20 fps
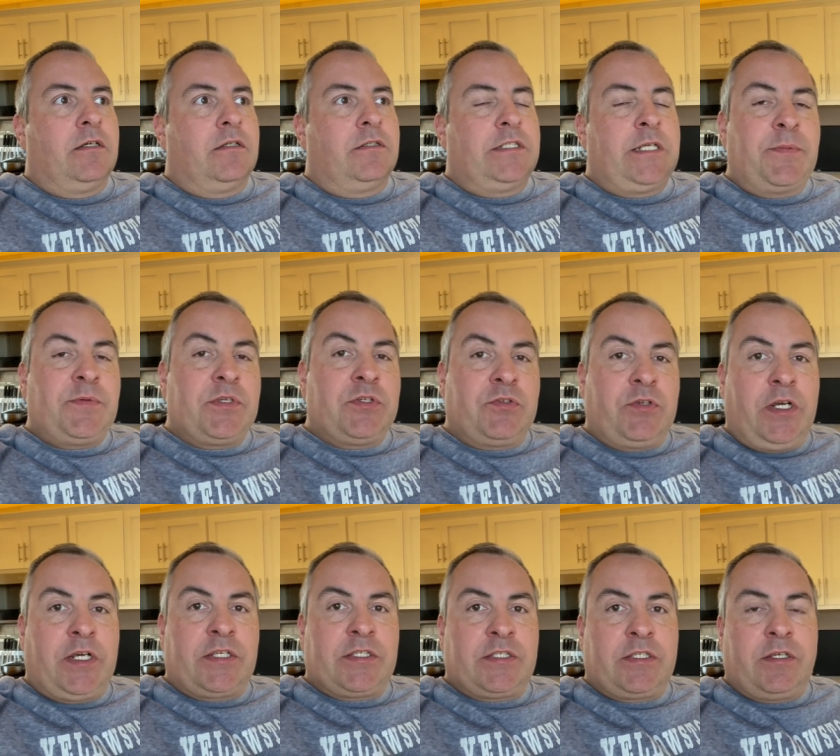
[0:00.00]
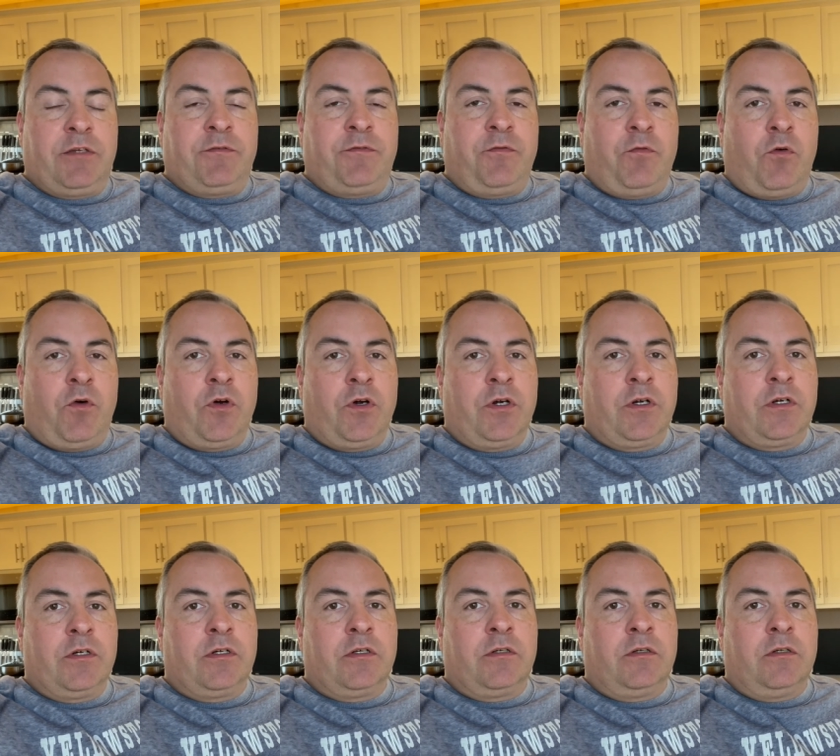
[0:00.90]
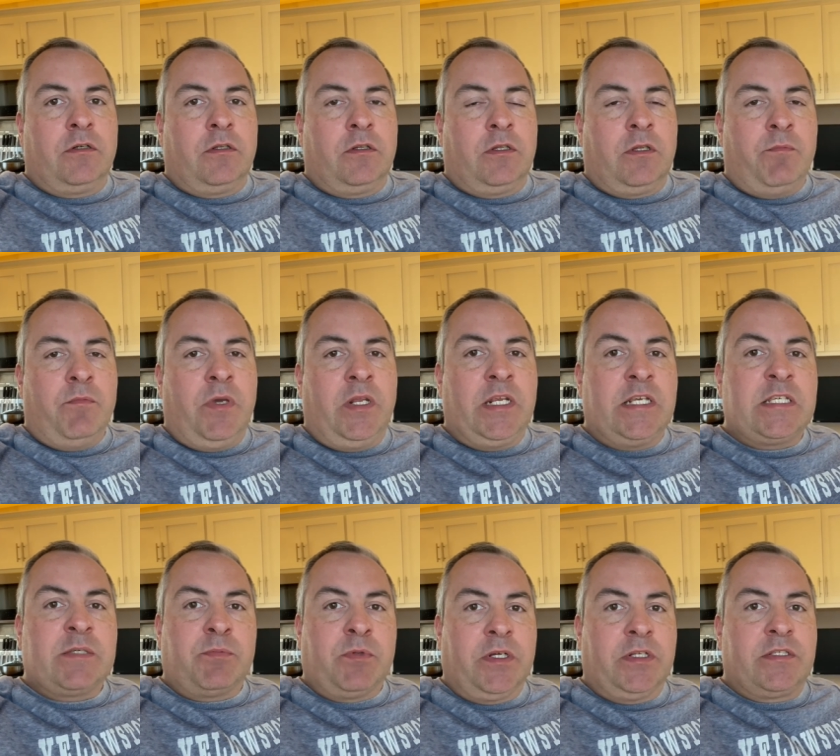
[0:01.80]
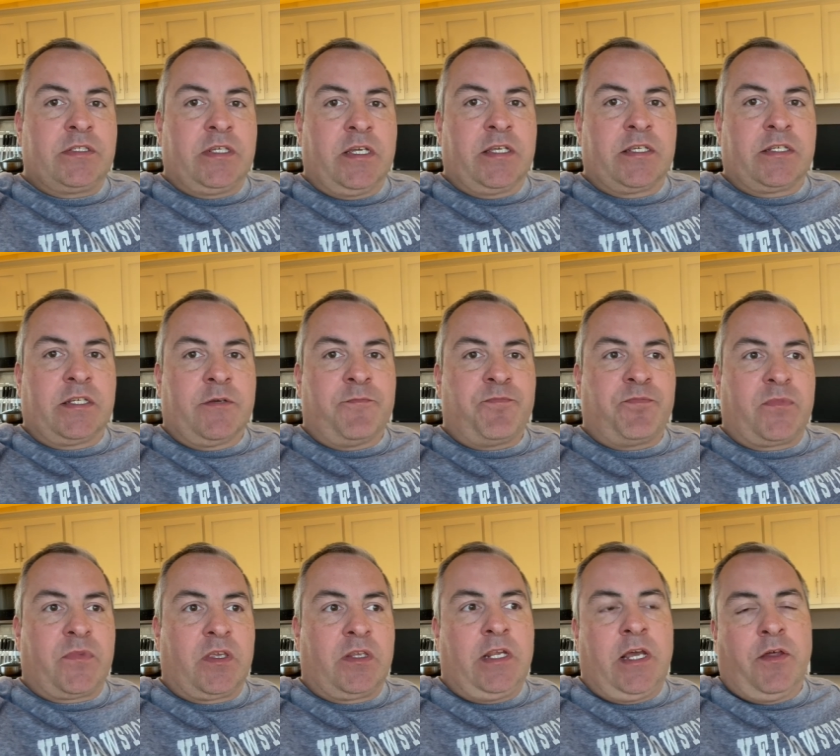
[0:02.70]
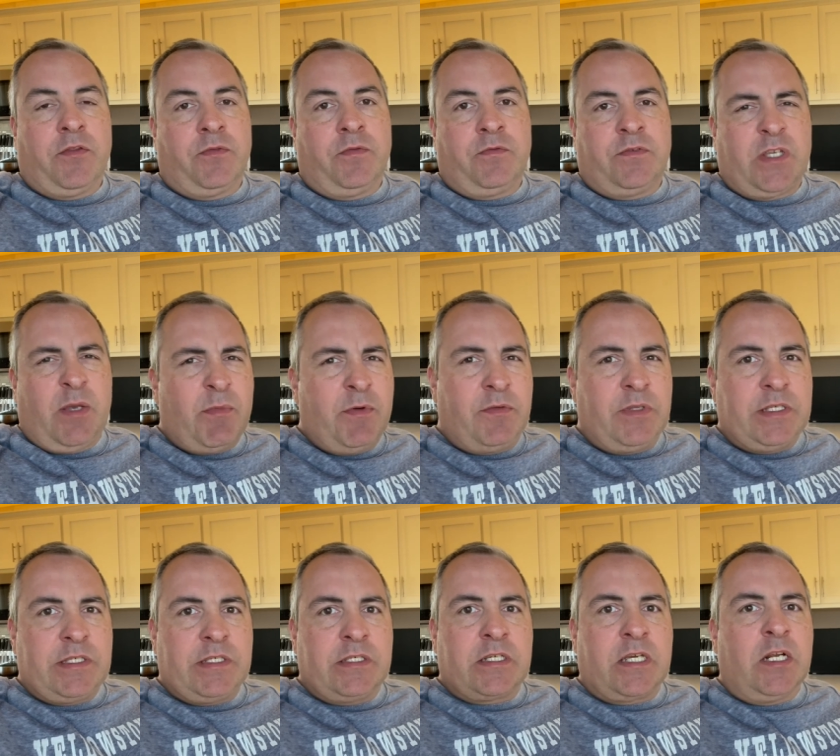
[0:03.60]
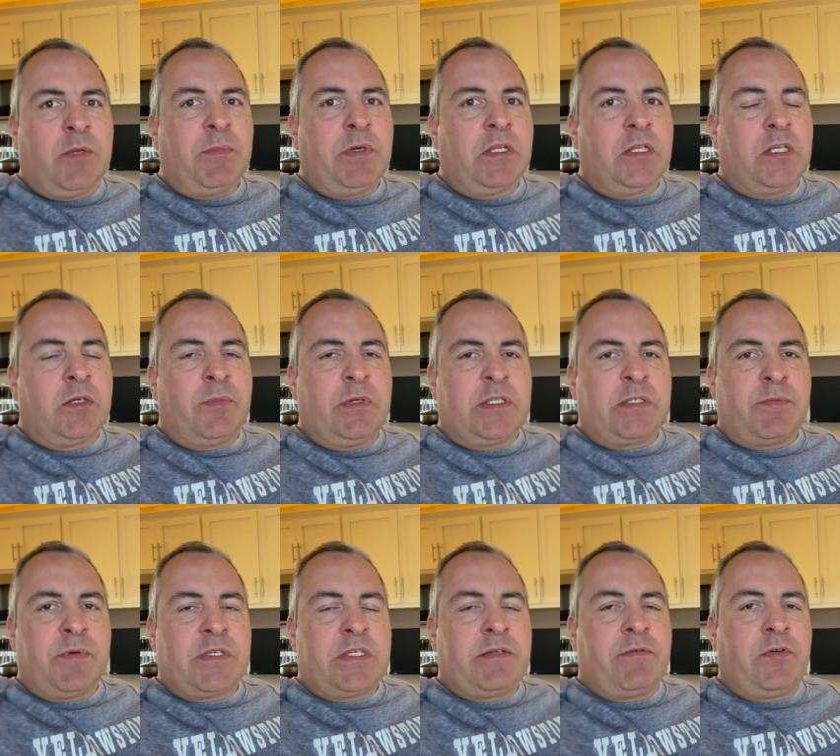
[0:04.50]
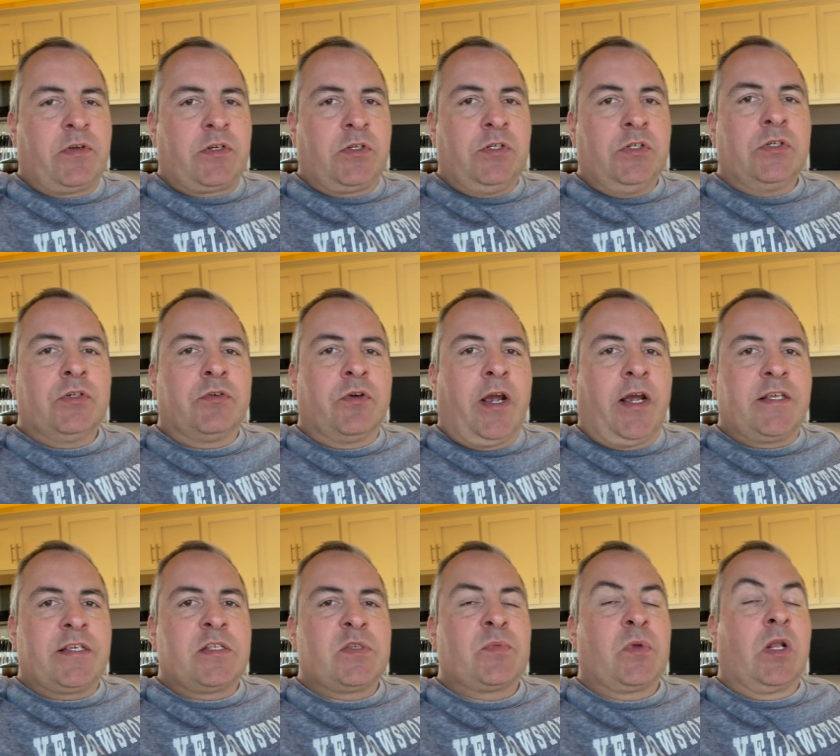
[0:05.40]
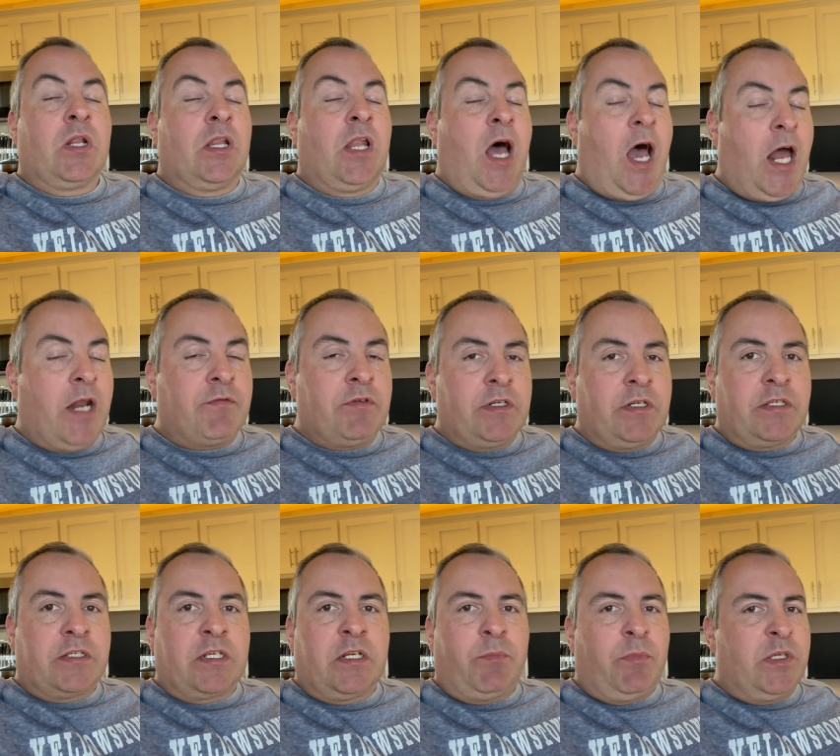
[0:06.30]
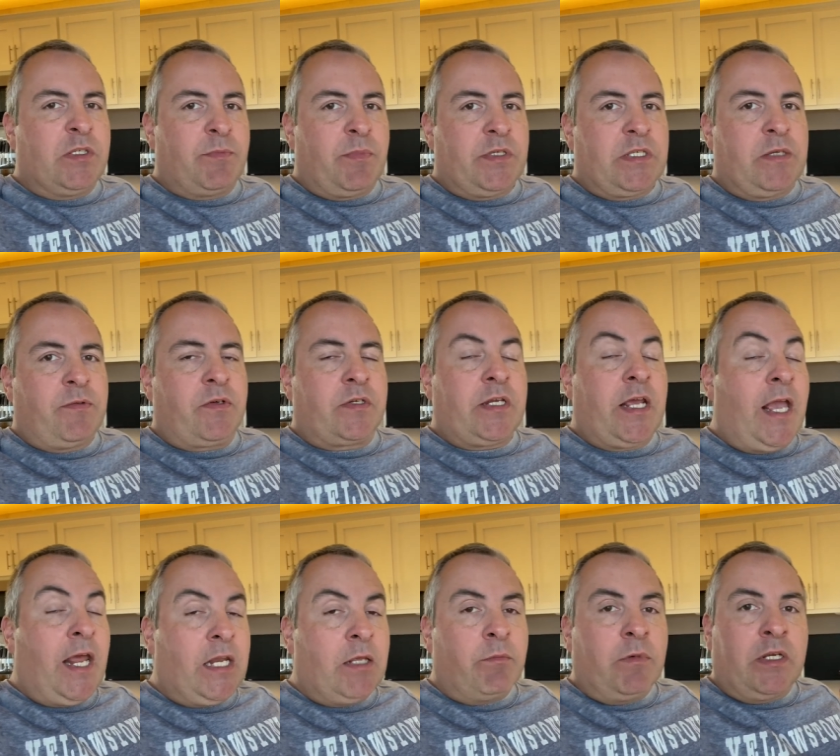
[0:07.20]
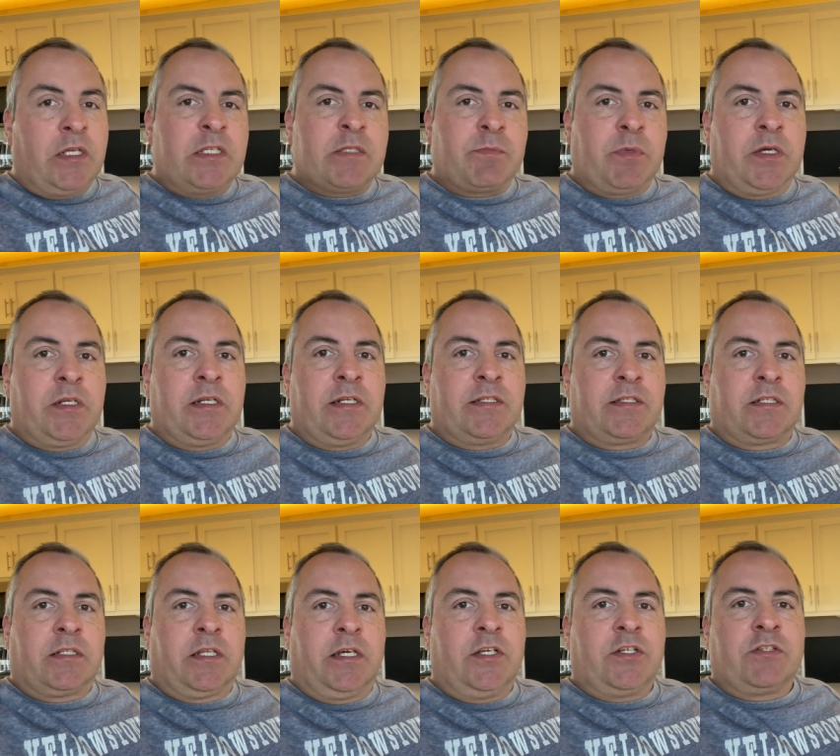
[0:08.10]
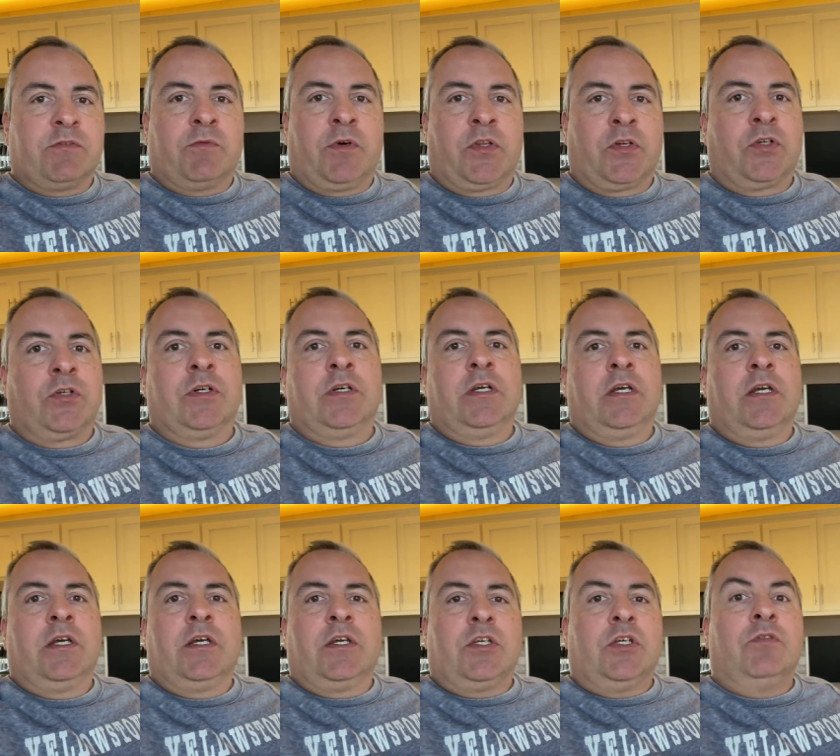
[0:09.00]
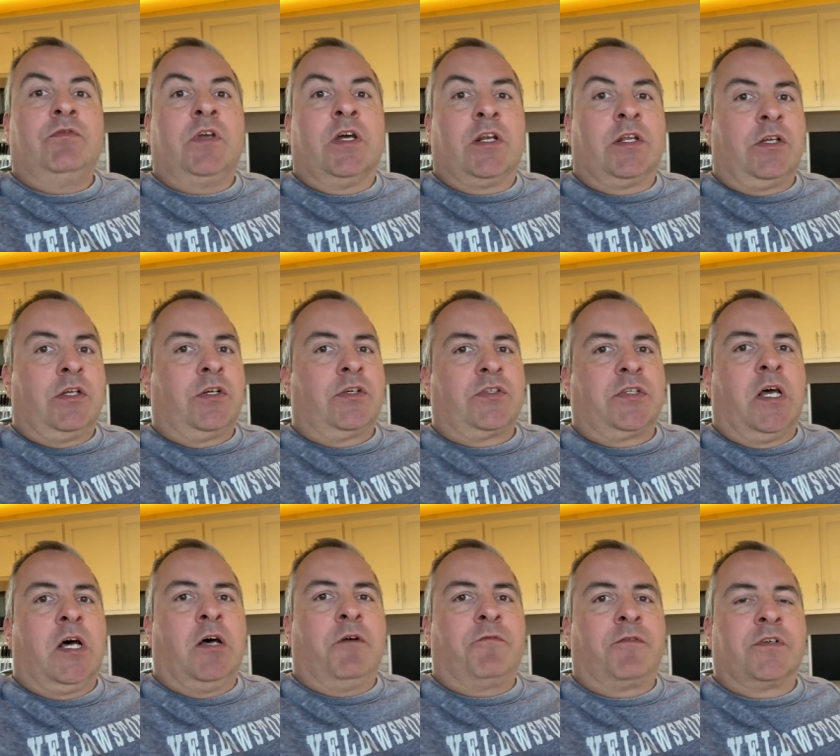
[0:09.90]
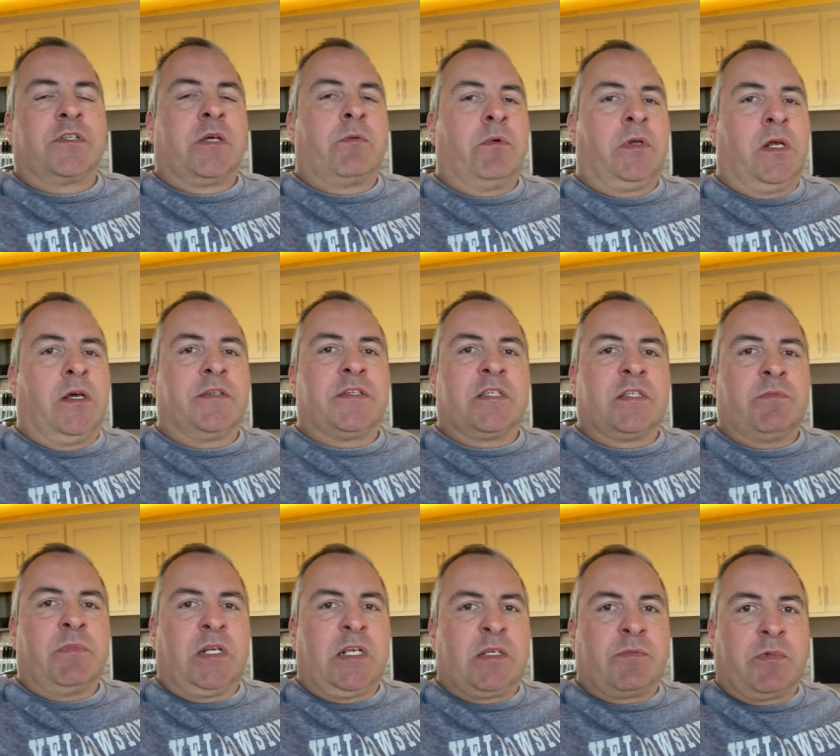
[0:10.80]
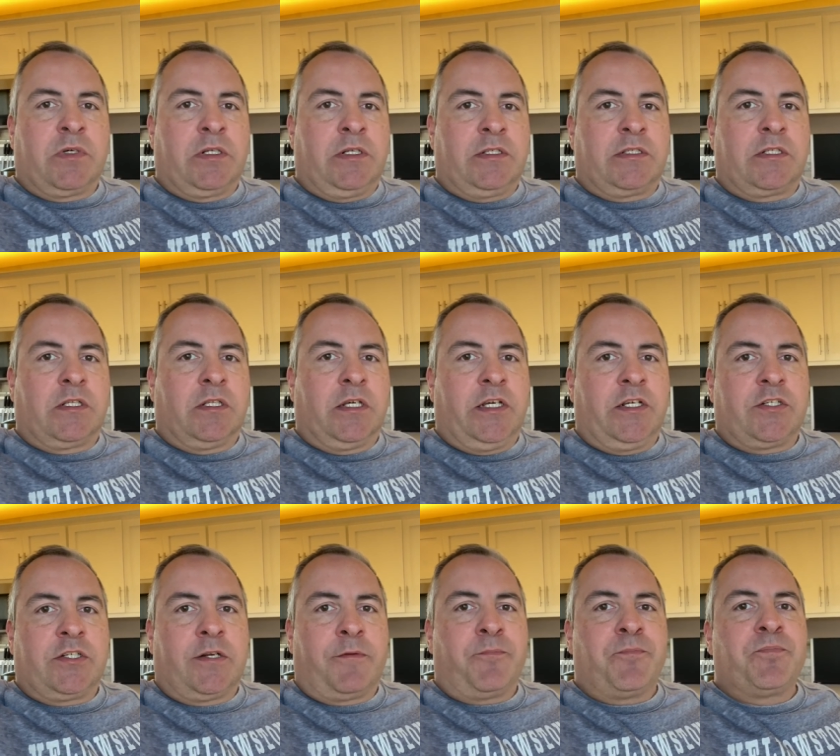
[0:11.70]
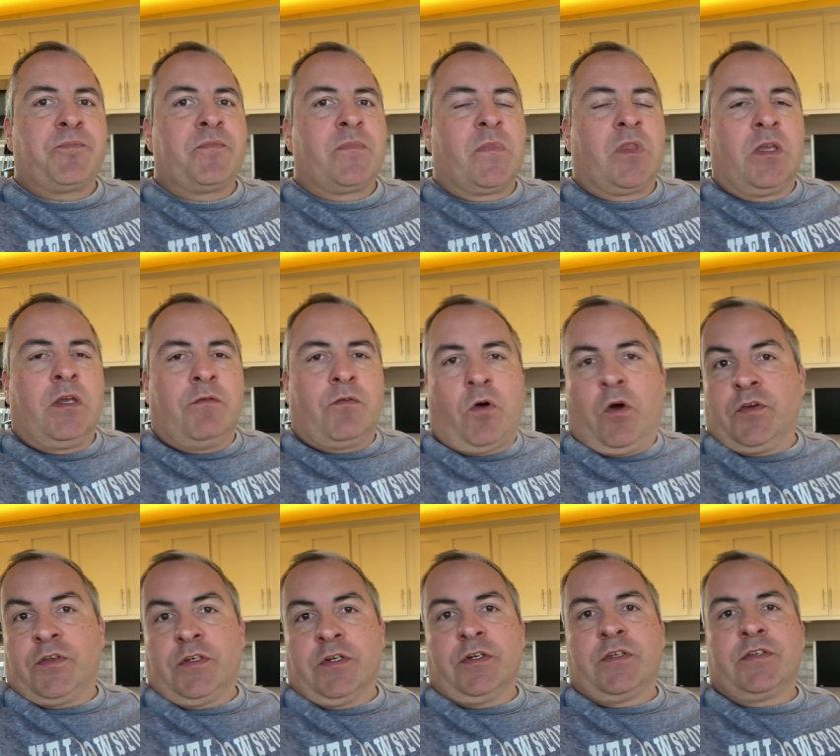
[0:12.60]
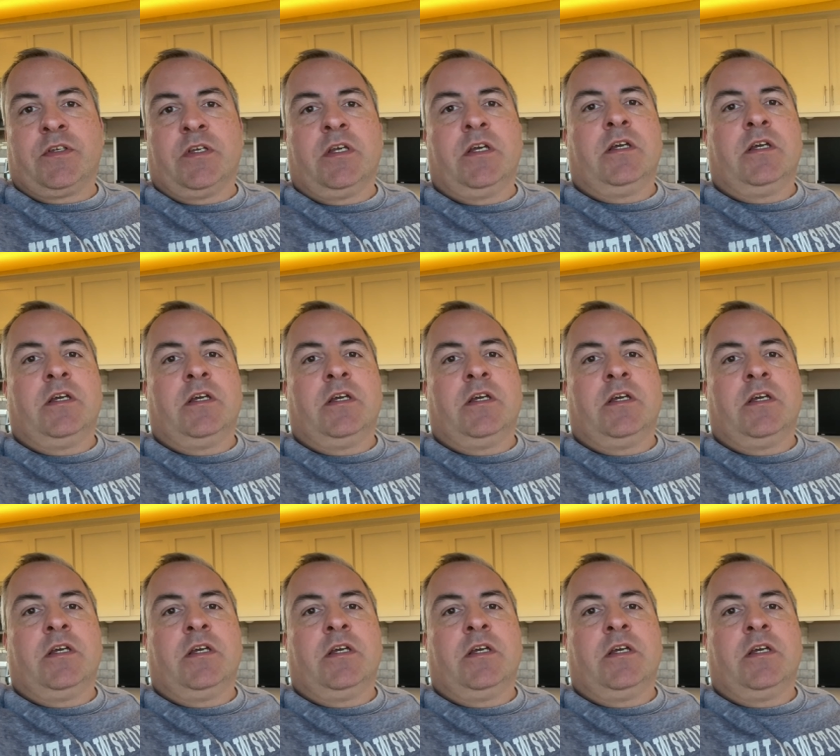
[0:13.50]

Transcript: tips and tricks for the mini split system. Now, some of this is going to be a little bit specific to New Horizons, but a lot of it is going to be specific to any mini split installation, whether you've done it yourself or someone else's mini split installation. Of course, there's